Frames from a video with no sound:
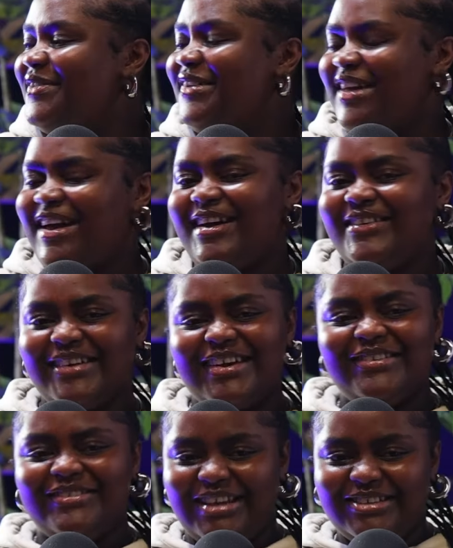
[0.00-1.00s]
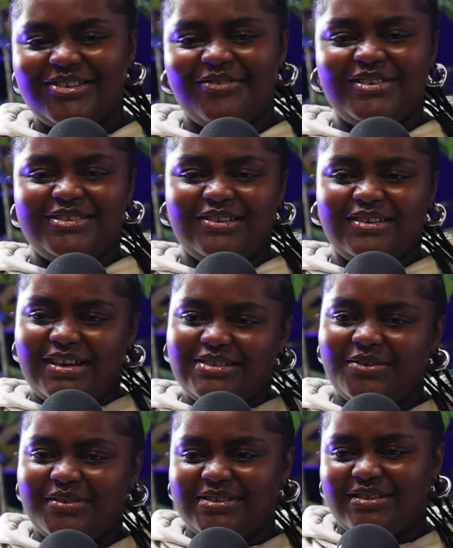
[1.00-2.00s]
Okay, okay, and that's always good.
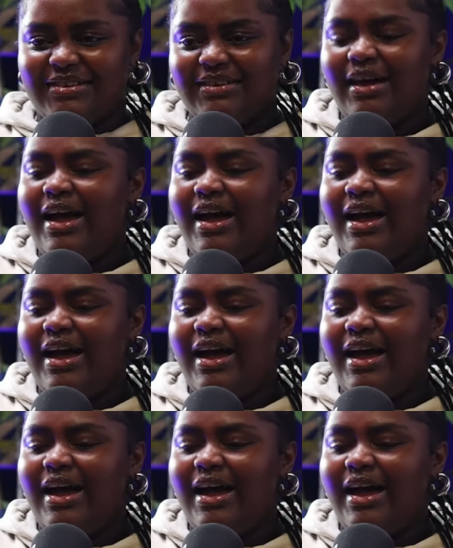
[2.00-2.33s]
That's always good.